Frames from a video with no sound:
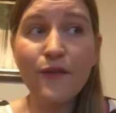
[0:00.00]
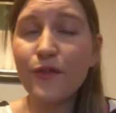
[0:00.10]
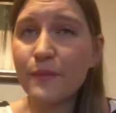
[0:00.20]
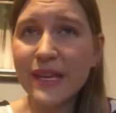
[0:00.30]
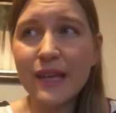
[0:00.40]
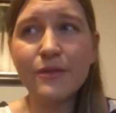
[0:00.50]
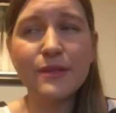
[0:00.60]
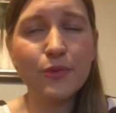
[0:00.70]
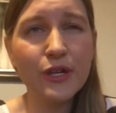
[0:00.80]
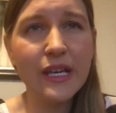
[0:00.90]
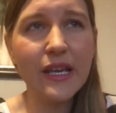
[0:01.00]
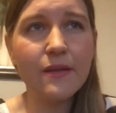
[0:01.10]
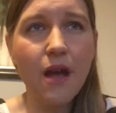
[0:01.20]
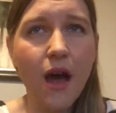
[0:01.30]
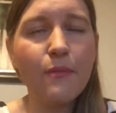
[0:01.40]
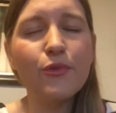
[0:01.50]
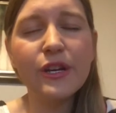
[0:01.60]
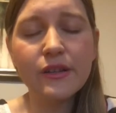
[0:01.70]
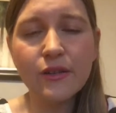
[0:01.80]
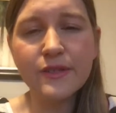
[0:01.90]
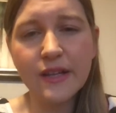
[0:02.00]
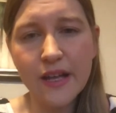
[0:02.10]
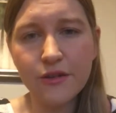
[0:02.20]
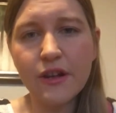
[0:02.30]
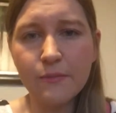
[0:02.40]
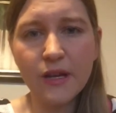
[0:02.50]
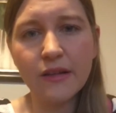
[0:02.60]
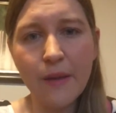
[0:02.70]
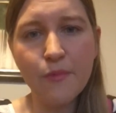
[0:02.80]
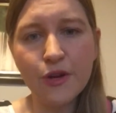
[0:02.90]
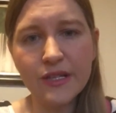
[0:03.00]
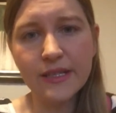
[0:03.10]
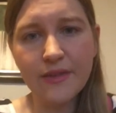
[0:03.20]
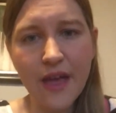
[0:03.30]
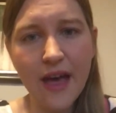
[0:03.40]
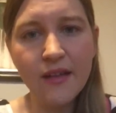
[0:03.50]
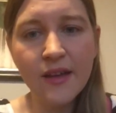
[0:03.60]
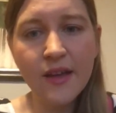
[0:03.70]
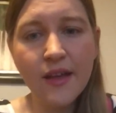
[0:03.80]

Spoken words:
For me, it was pretty close and accurate, but I'll get more into that.